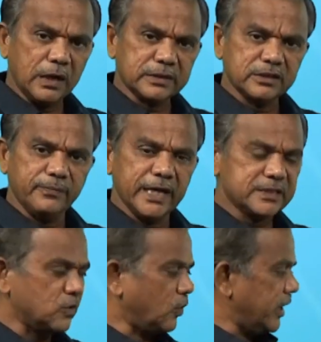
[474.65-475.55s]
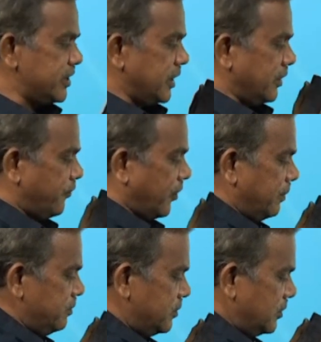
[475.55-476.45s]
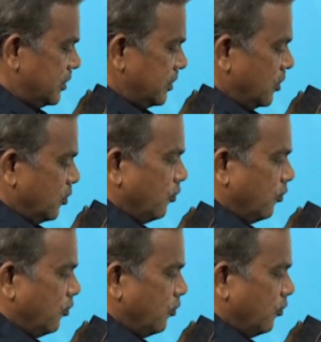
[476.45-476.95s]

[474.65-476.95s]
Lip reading: So earth makes rotation from